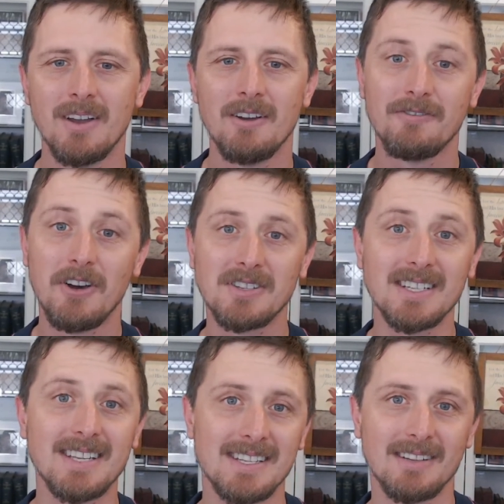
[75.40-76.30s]
First, he
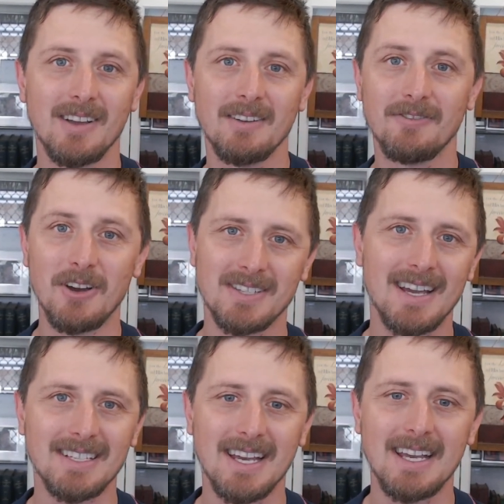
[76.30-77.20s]
says in verse
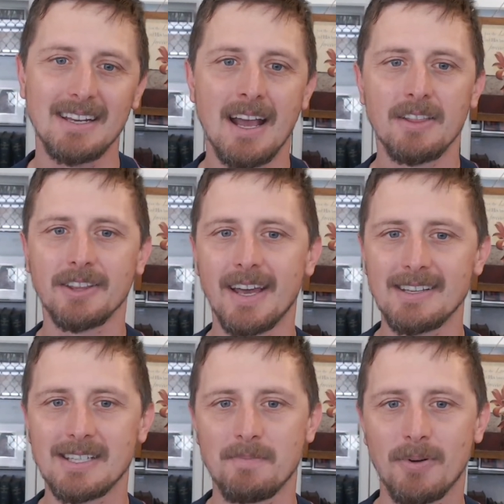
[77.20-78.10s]
18 that they
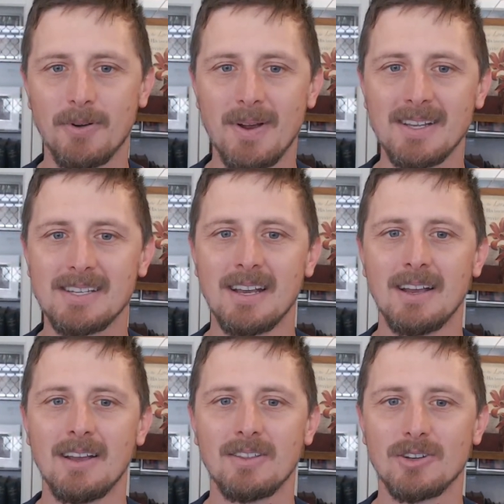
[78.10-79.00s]
suppress
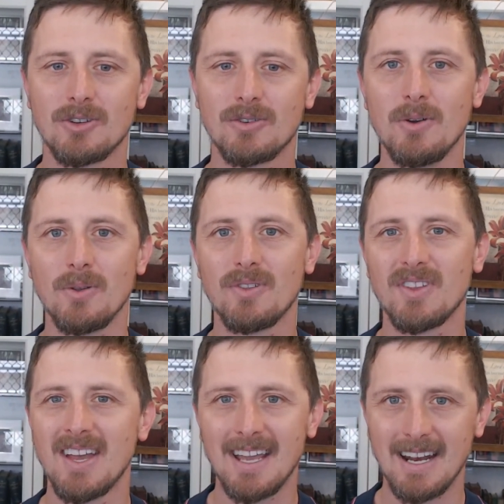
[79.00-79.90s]
the truth
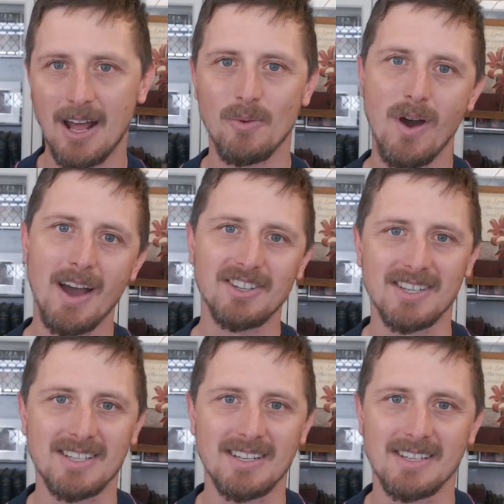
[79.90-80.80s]
in
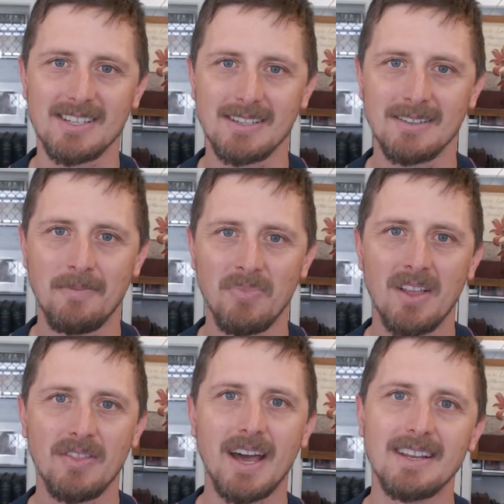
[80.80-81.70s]
unrighteousness.
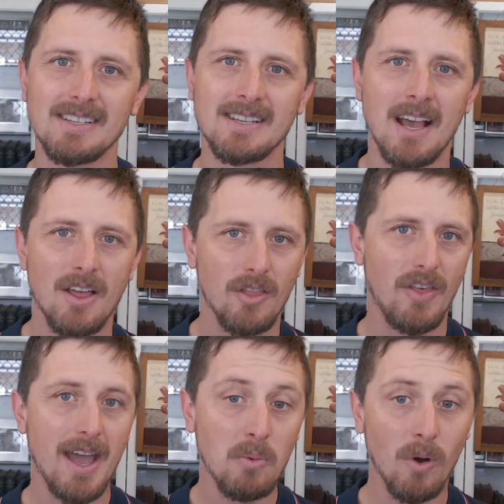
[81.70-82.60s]
That is,
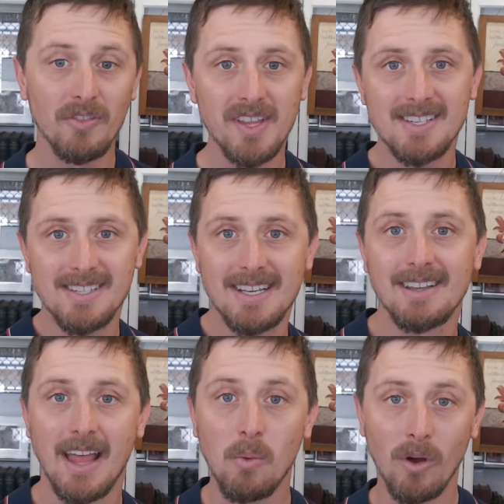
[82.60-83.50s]
they want their sin.
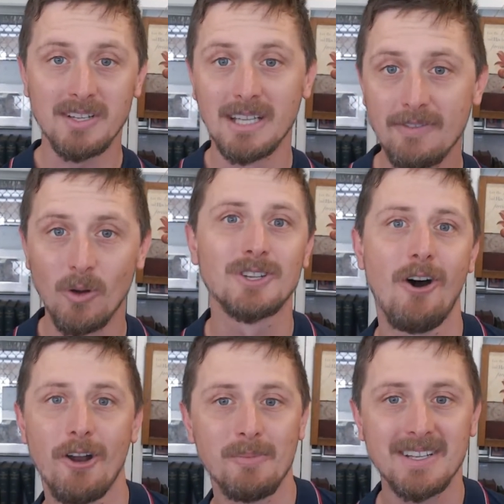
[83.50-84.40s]
They want to live
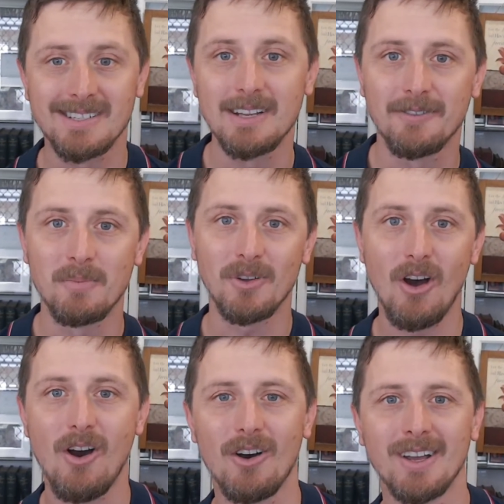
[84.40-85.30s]
autonomously from
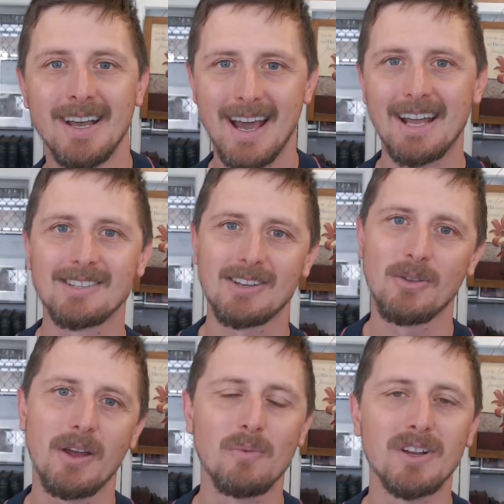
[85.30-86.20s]
God, and so
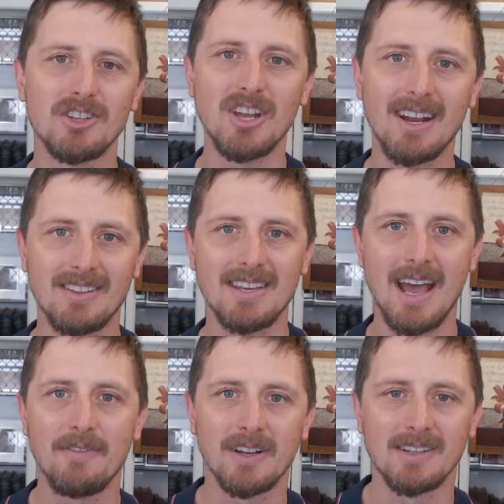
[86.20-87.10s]
they reject the
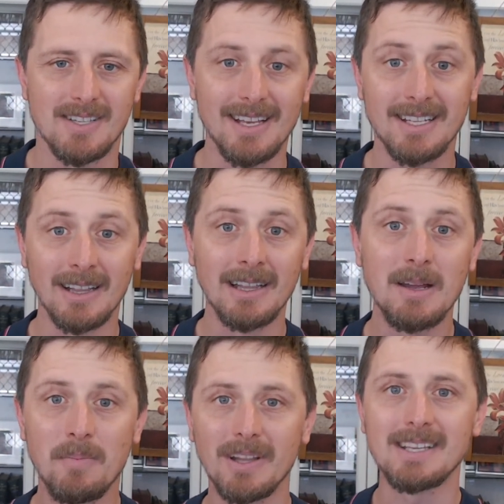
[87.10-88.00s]
evidence. They
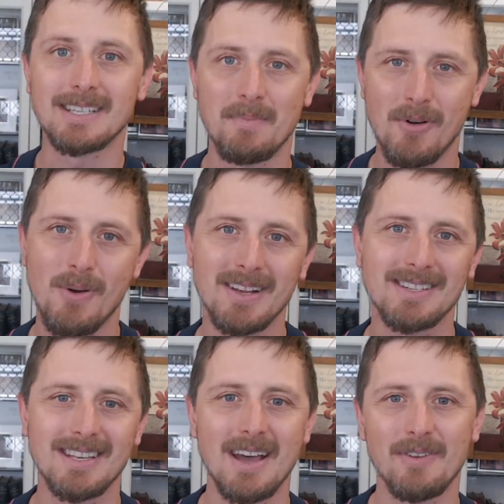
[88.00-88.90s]
deliberately suppress
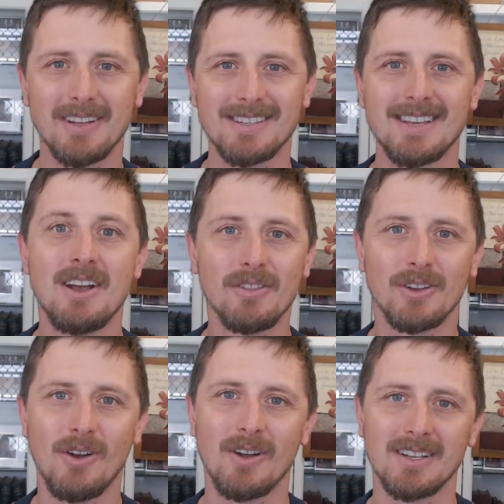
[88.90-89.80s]
the evidence that
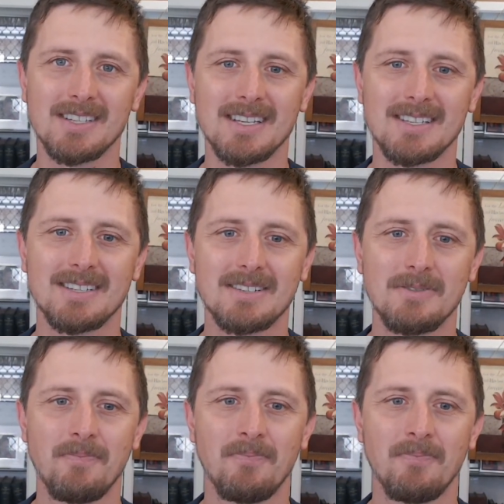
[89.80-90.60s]
God exists.